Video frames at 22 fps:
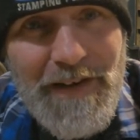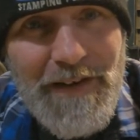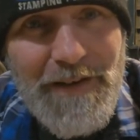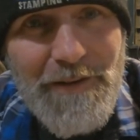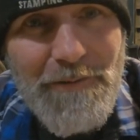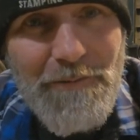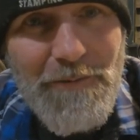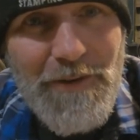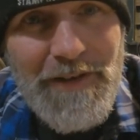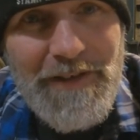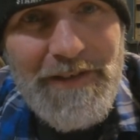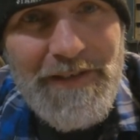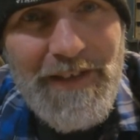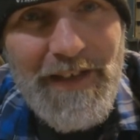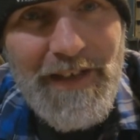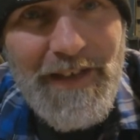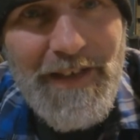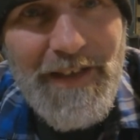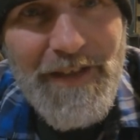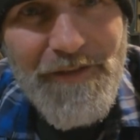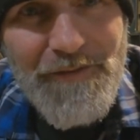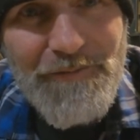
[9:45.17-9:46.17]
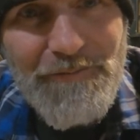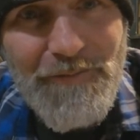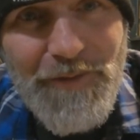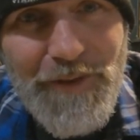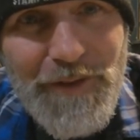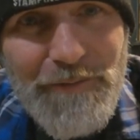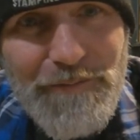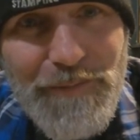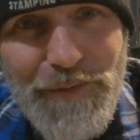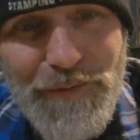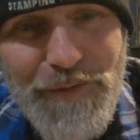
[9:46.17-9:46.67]
pair of work dickies and
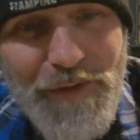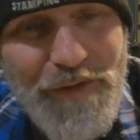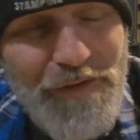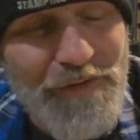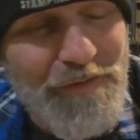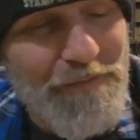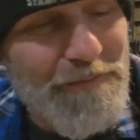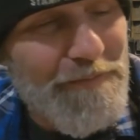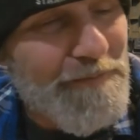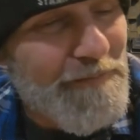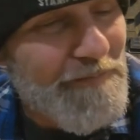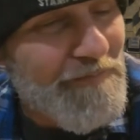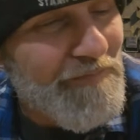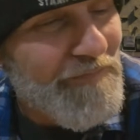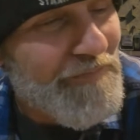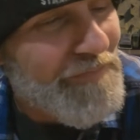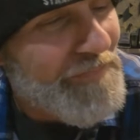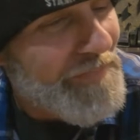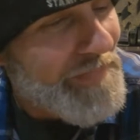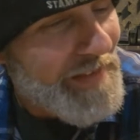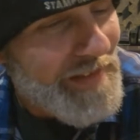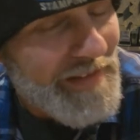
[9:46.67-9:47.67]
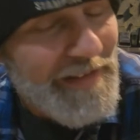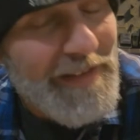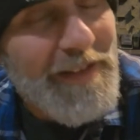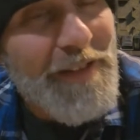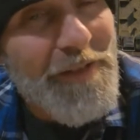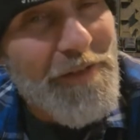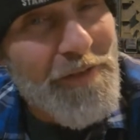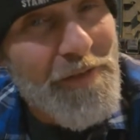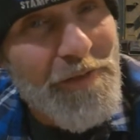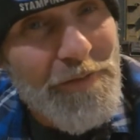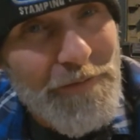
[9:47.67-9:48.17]
work boots.
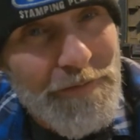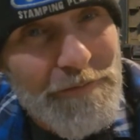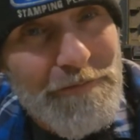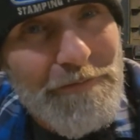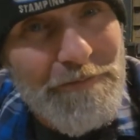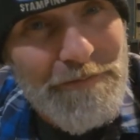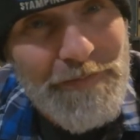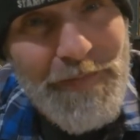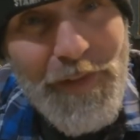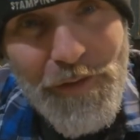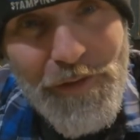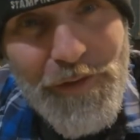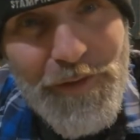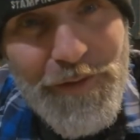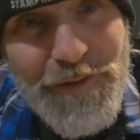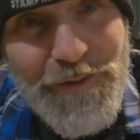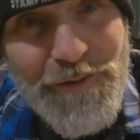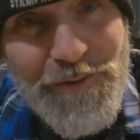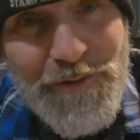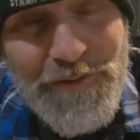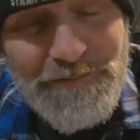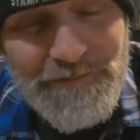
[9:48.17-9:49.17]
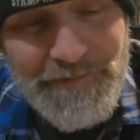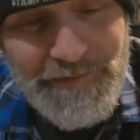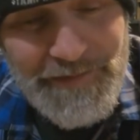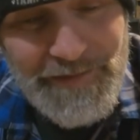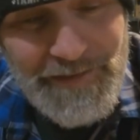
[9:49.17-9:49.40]
This is the surgeon.